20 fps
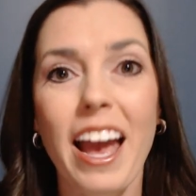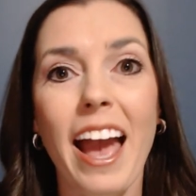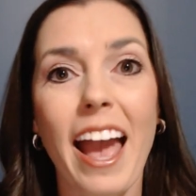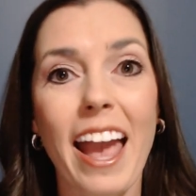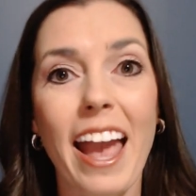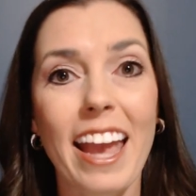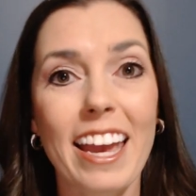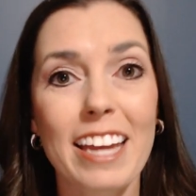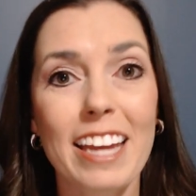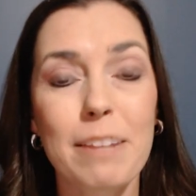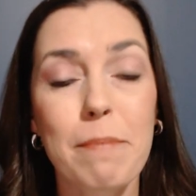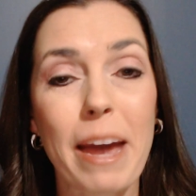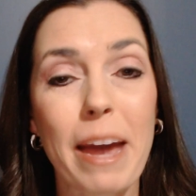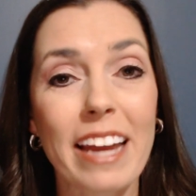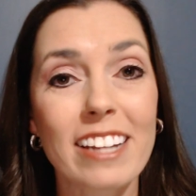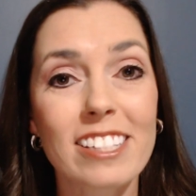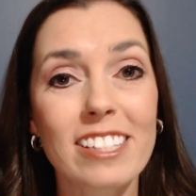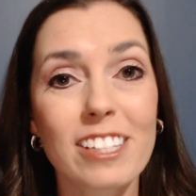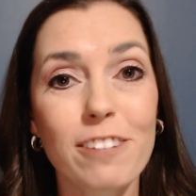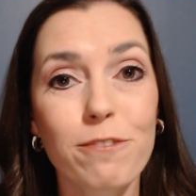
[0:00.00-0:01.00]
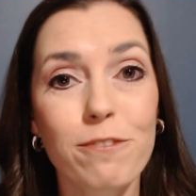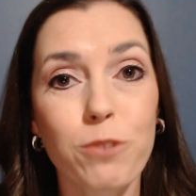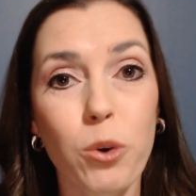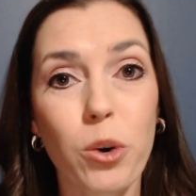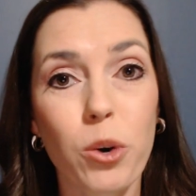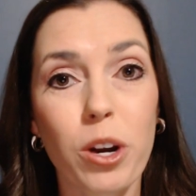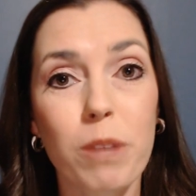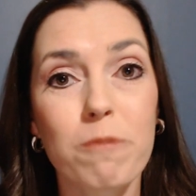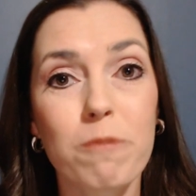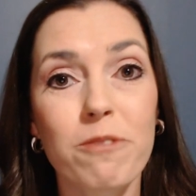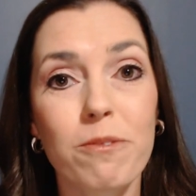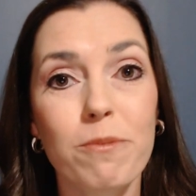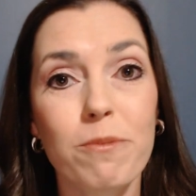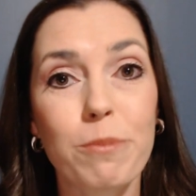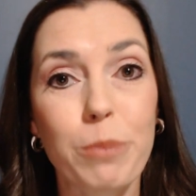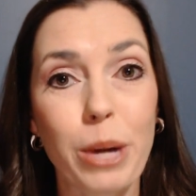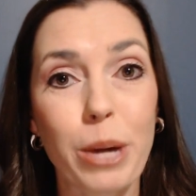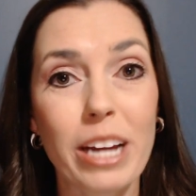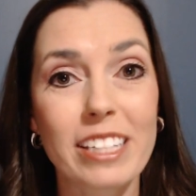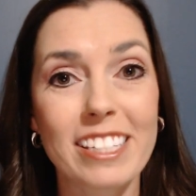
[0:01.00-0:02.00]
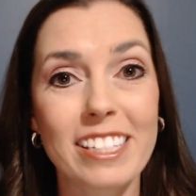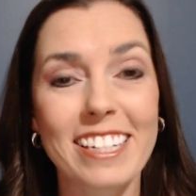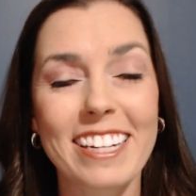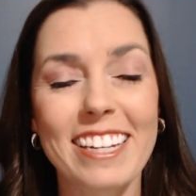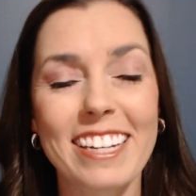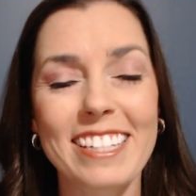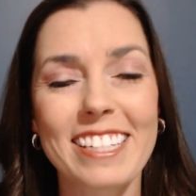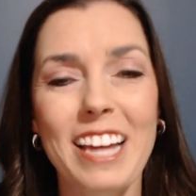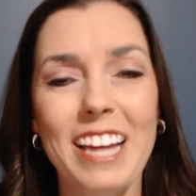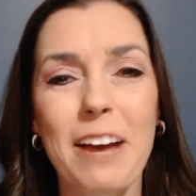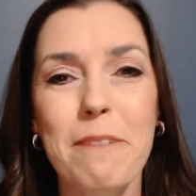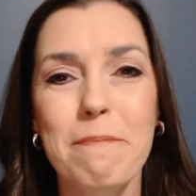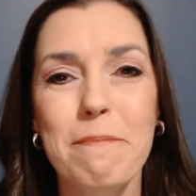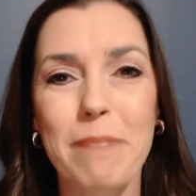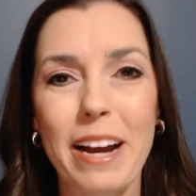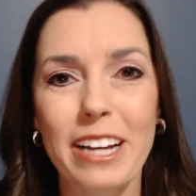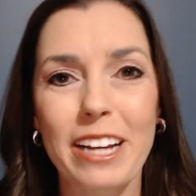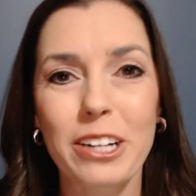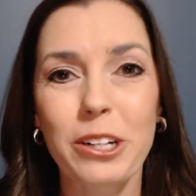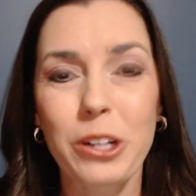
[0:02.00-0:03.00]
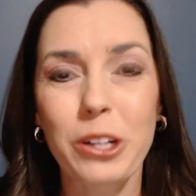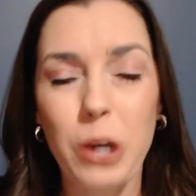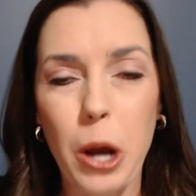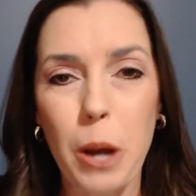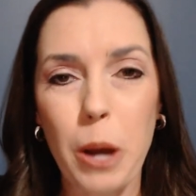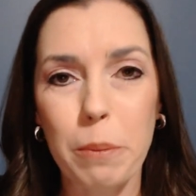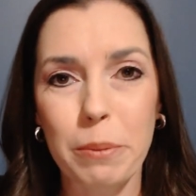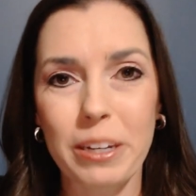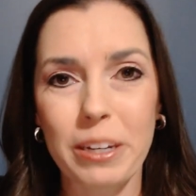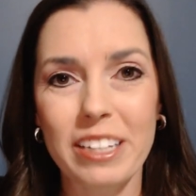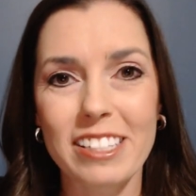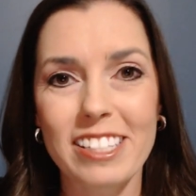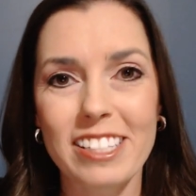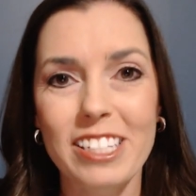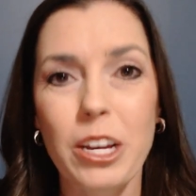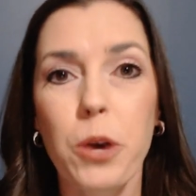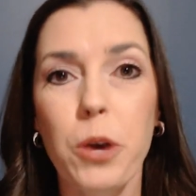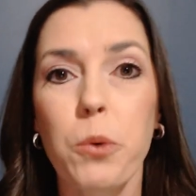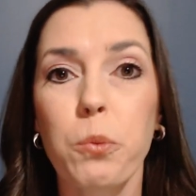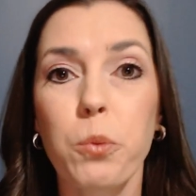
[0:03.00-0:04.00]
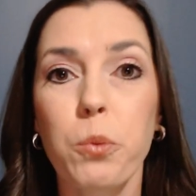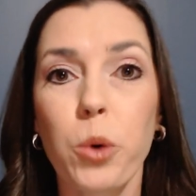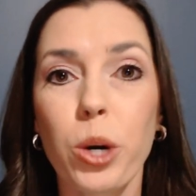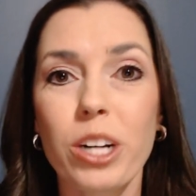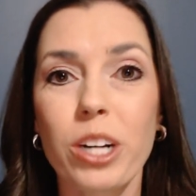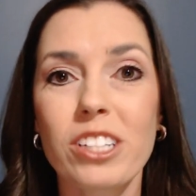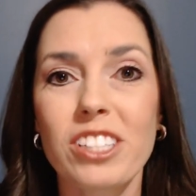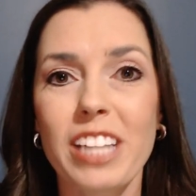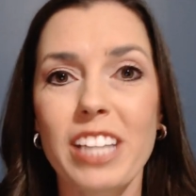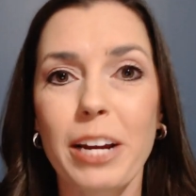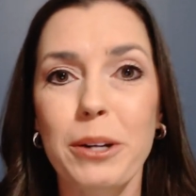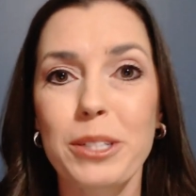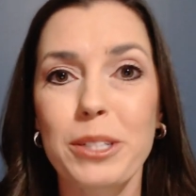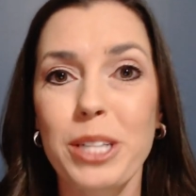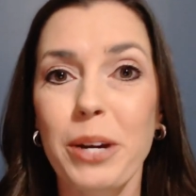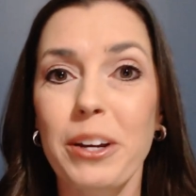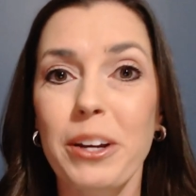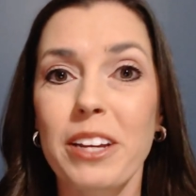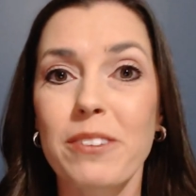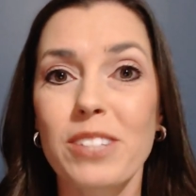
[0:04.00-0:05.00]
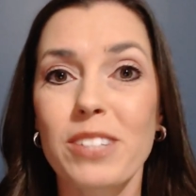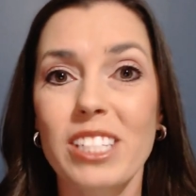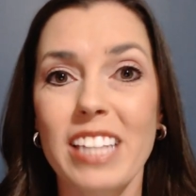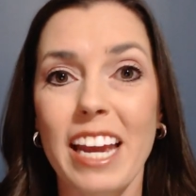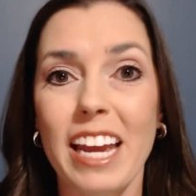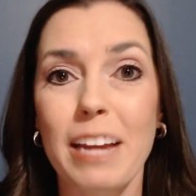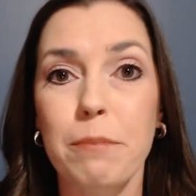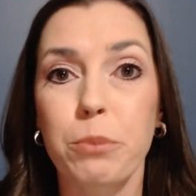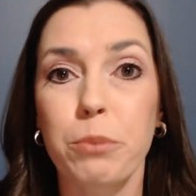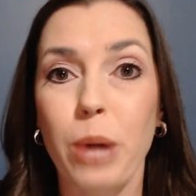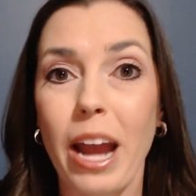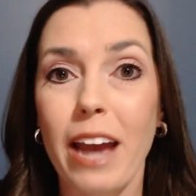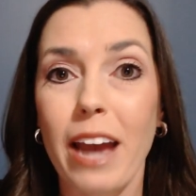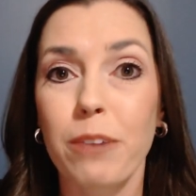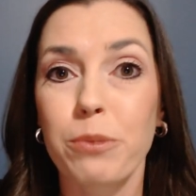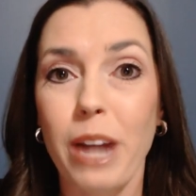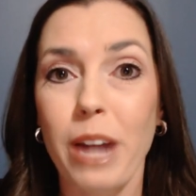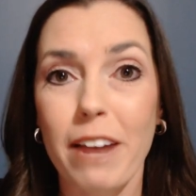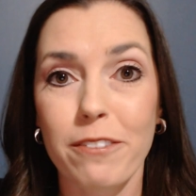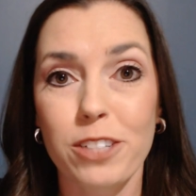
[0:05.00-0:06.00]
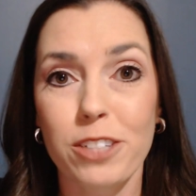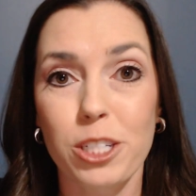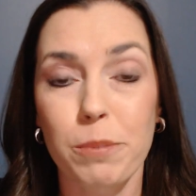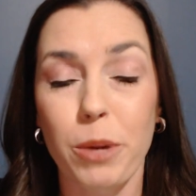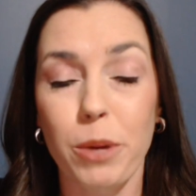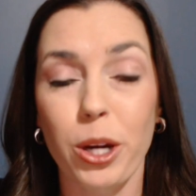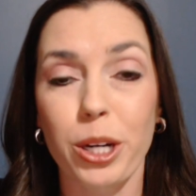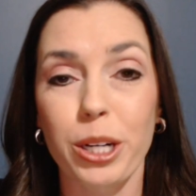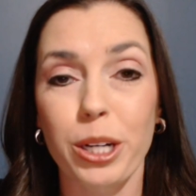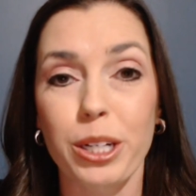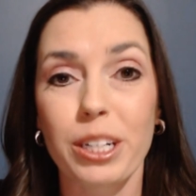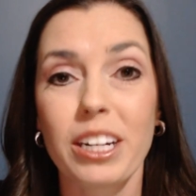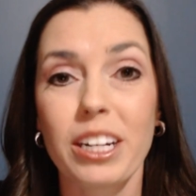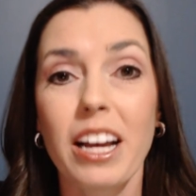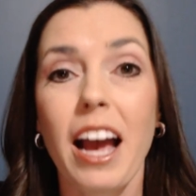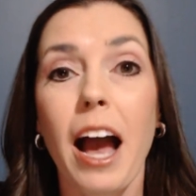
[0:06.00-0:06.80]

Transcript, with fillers: and Madison Forum President Michael Opitz warned Secretary of State Brad Raffensperger